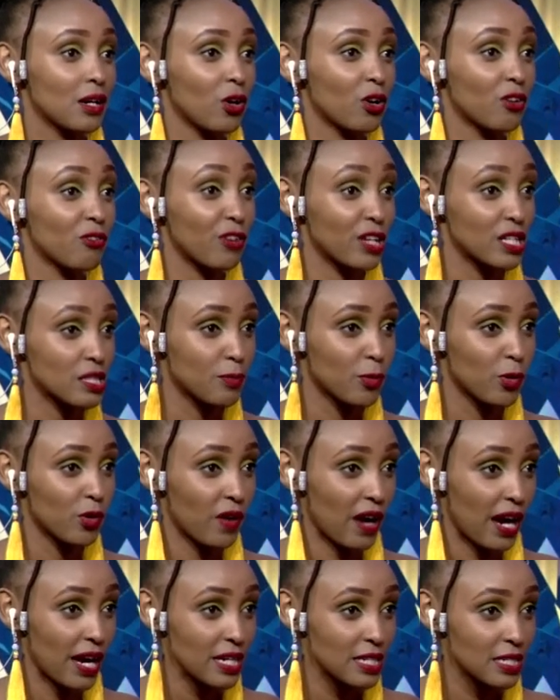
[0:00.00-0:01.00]
on Facebook,
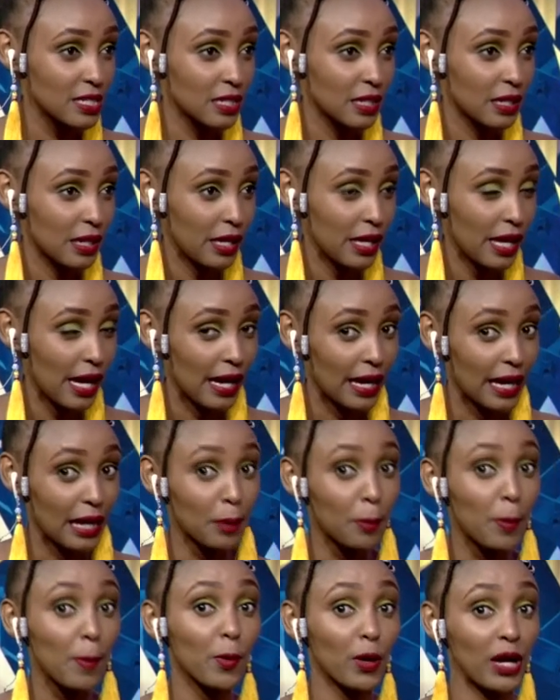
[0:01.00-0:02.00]
right? On Facebook,
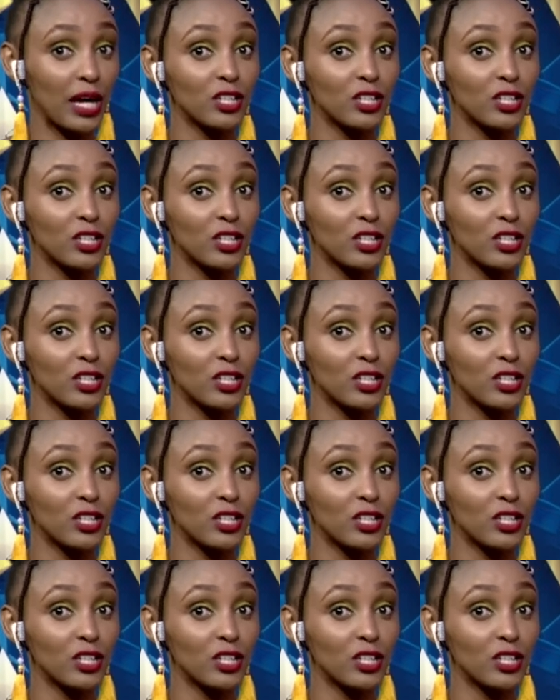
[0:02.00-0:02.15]
and people